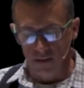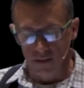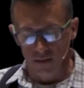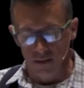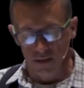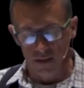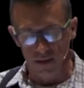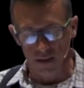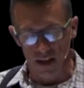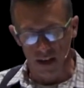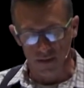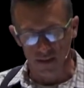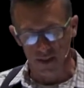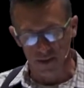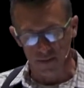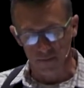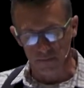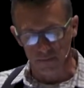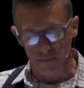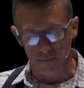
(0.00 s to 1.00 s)
And I have
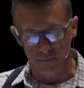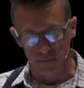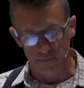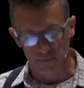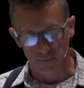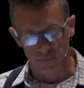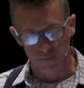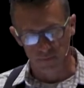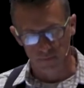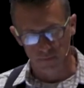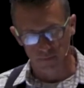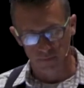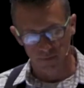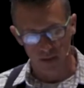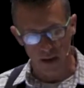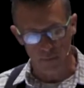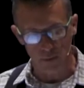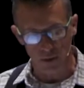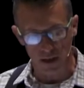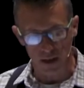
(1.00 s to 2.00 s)
some
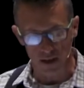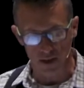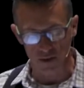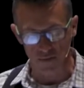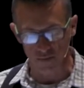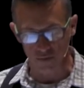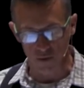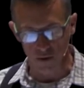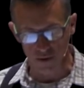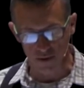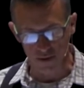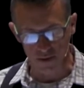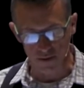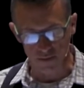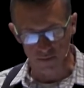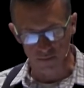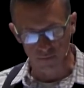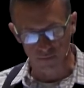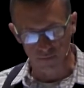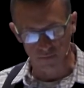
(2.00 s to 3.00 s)
application for us,
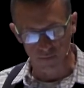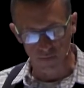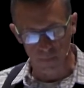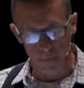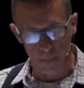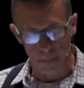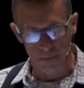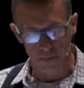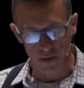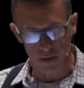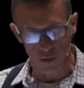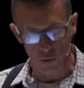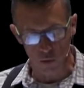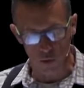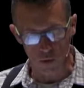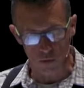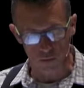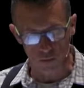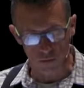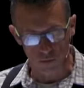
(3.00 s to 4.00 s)
and then
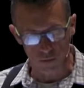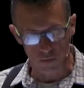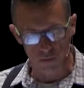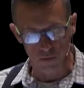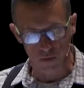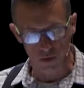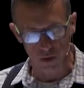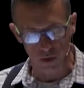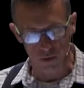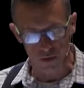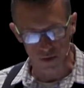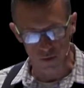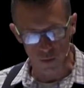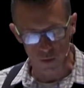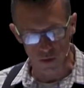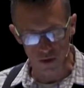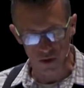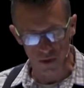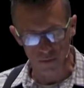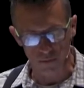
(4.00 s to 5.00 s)
we'll close in
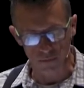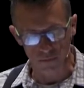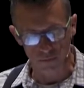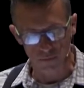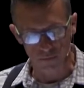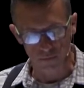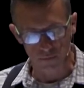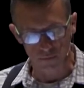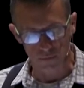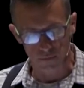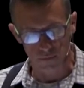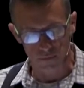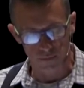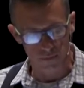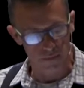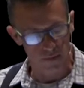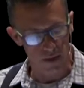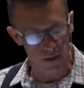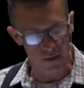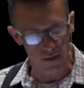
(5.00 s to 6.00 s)
worship
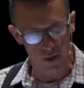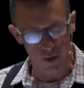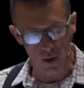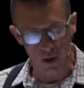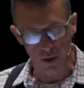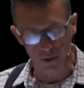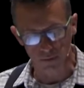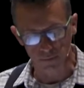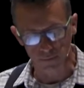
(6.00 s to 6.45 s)
and song.